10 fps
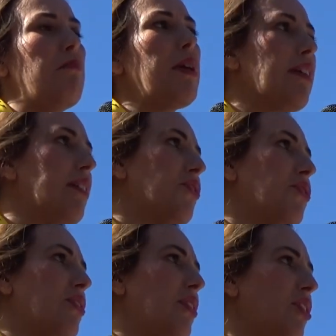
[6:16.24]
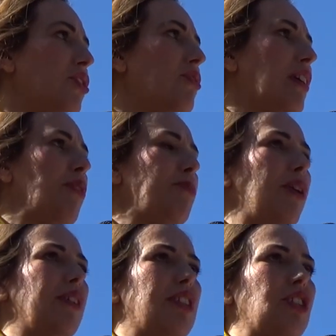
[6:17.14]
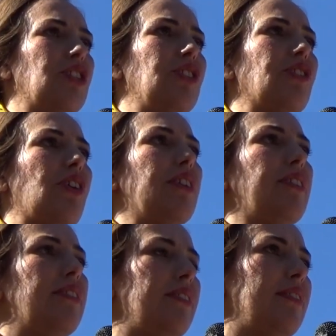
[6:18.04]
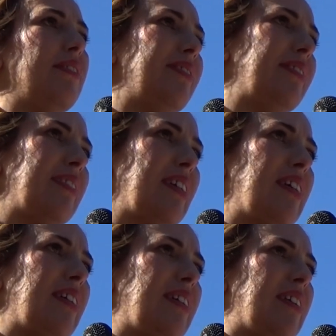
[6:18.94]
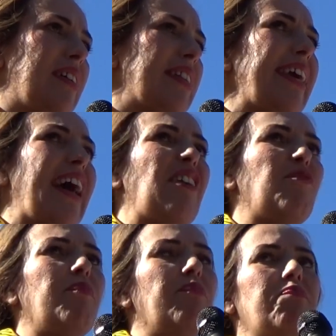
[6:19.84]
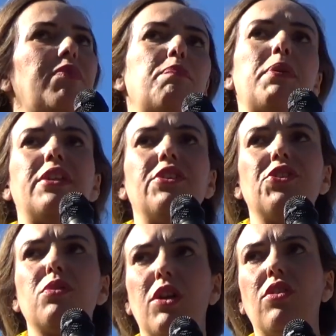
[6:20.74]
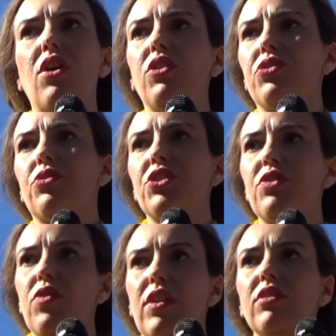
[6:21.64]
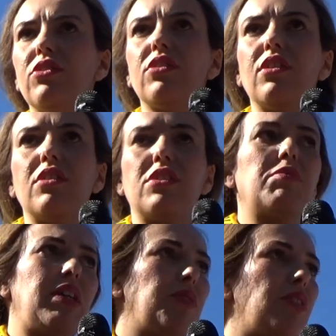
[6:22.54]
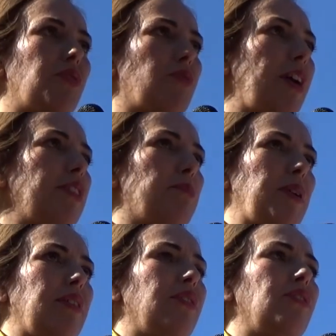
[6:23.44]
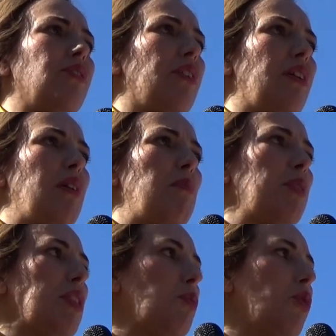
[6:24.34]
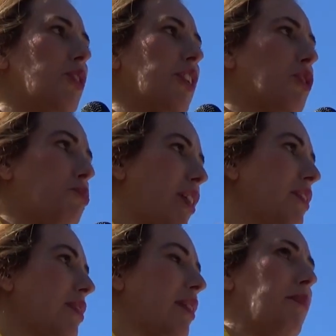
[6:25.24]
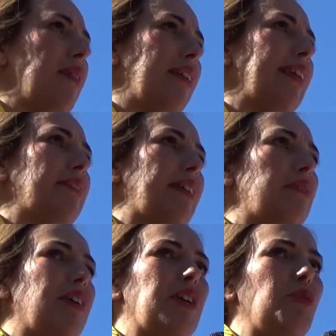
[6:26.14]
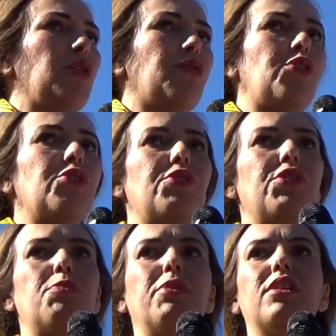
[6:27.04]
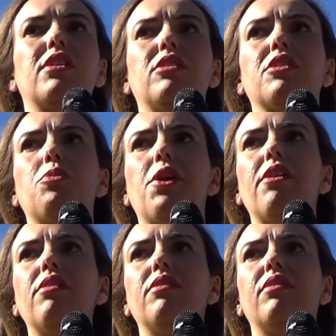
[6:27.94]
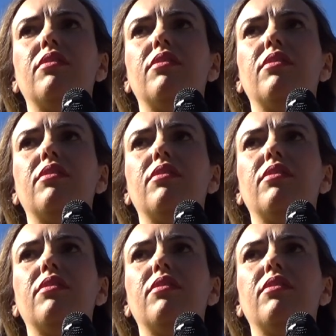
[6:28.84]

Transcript: Because you know how politicians are. They have opinions about all sorts of things. Sometimes they're the right opinions, but they won't express them unless they think it will further their political career.